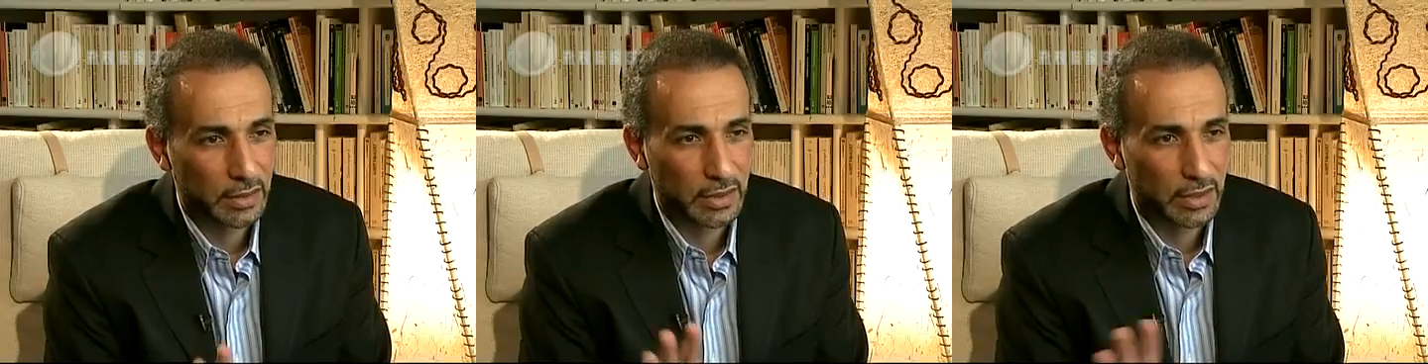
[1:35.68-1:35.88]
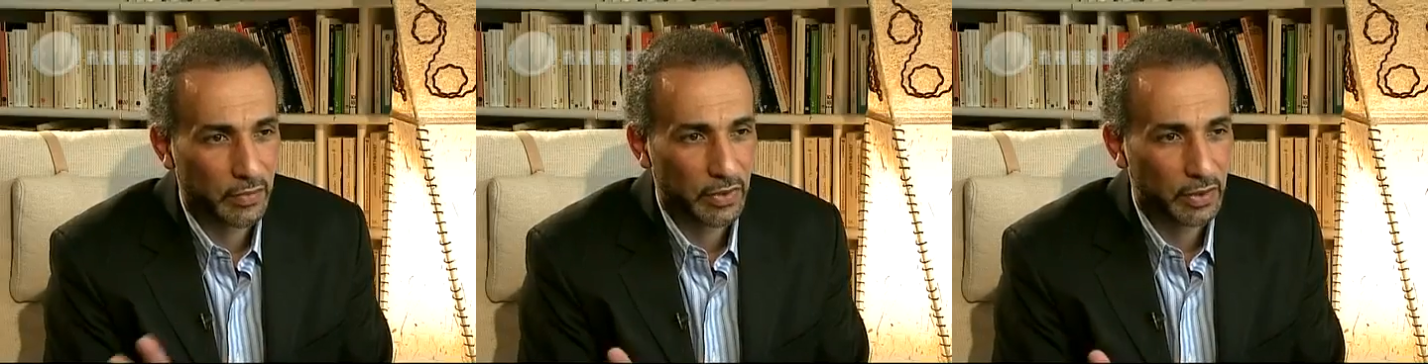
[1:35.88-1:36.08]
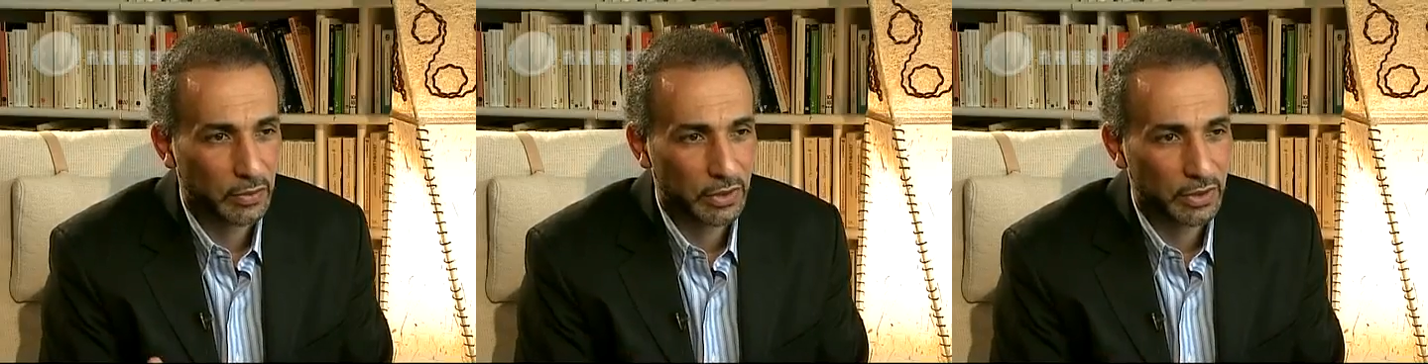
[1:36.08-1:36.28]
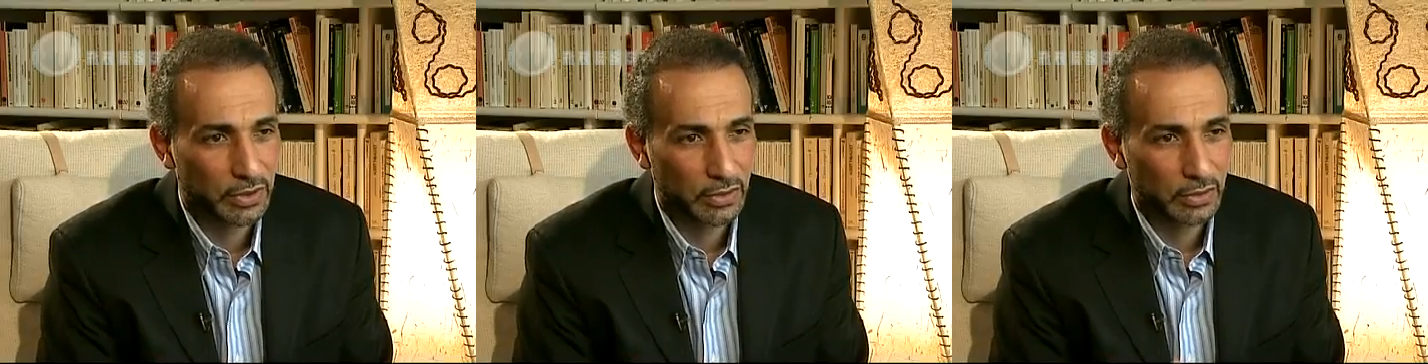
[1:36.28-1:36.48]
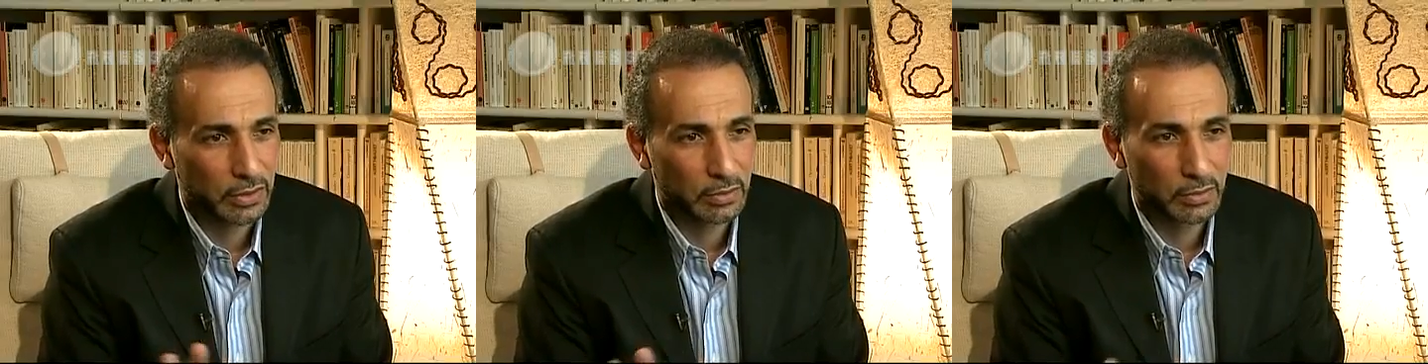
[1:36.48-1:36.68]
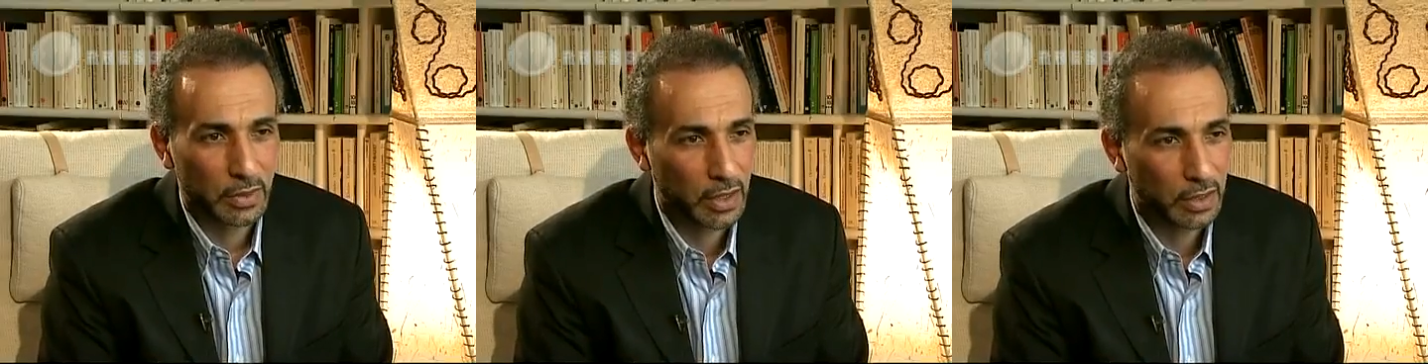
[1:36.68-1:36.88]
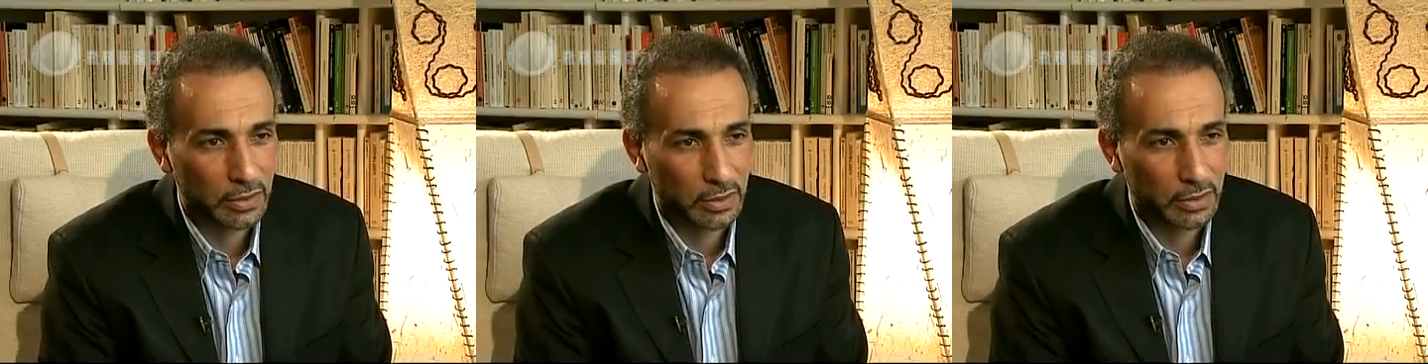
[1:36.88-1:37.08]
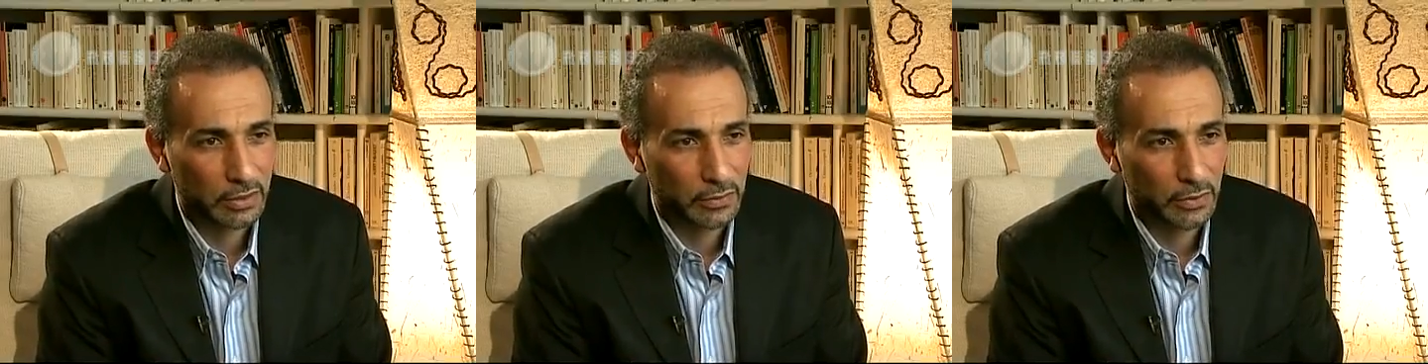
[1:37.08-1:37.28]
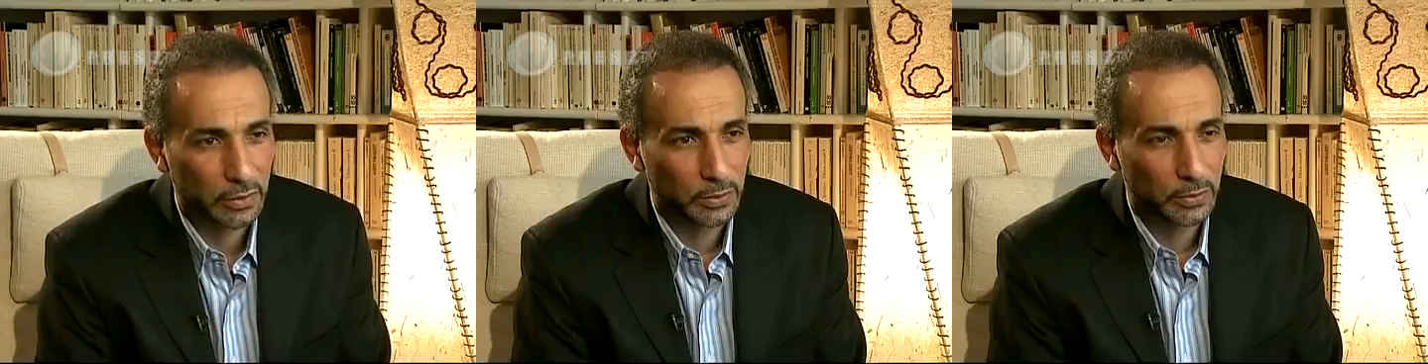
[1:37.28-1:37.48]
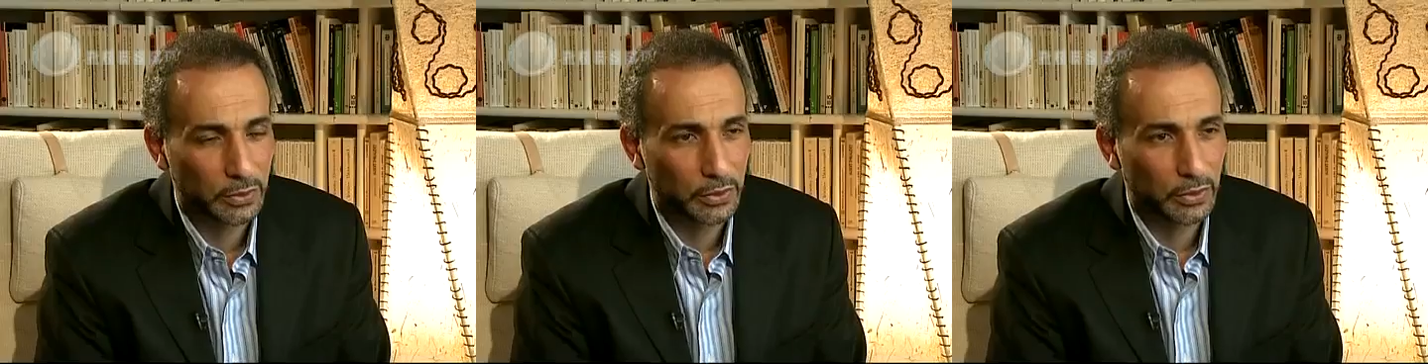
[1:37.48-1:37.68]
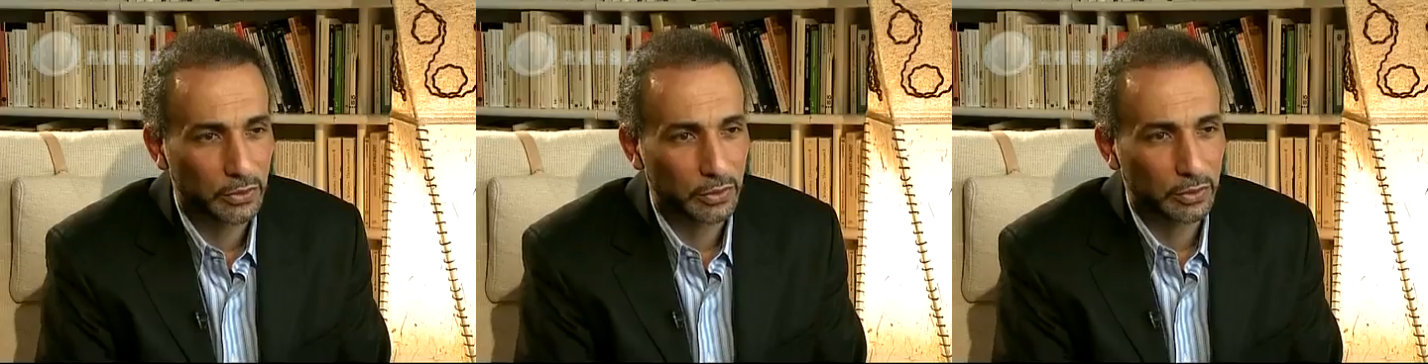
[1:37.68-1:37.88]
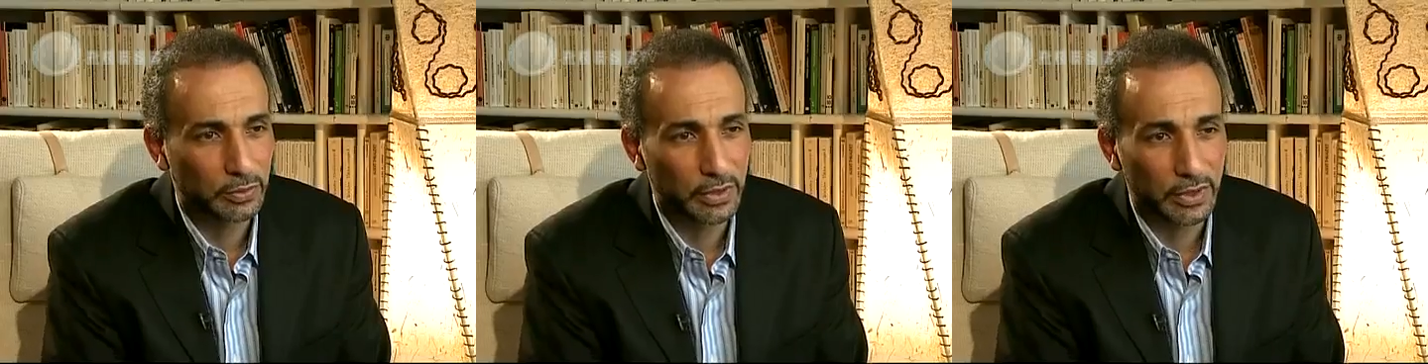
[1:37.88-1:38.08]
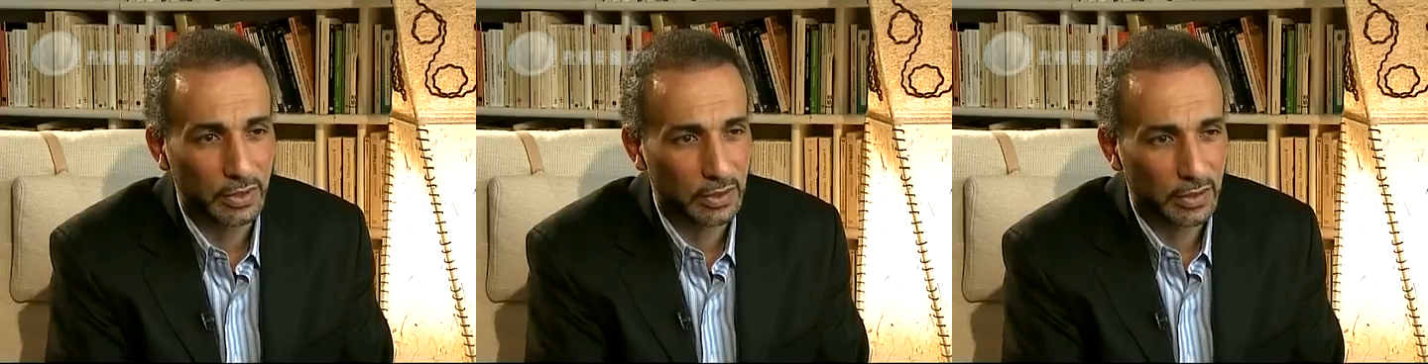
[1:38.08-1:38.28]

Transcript: is something which is on the margin of the European